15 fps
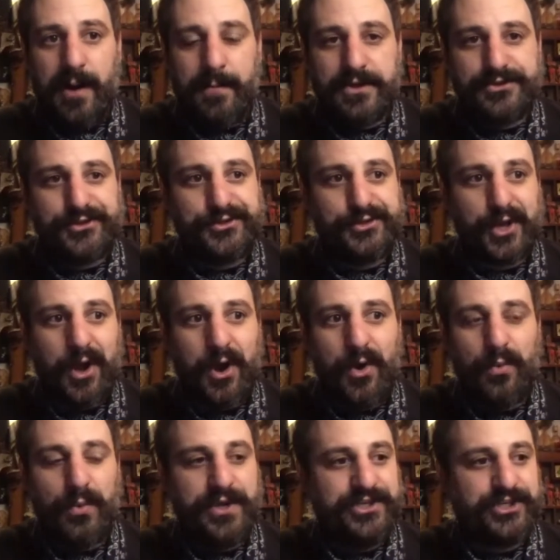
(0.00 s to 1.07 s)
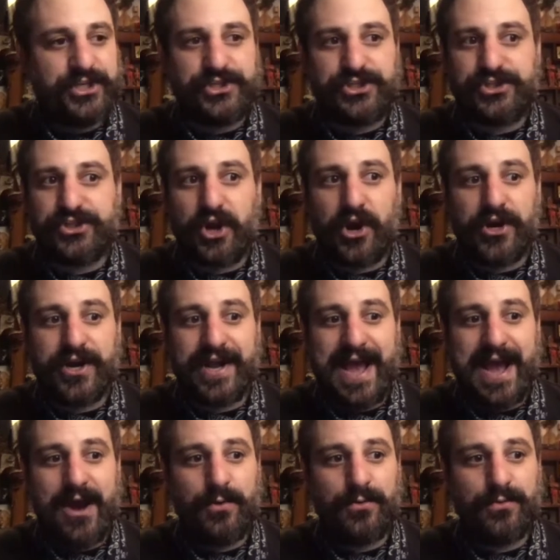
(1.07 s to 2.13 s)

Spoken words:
So we just started out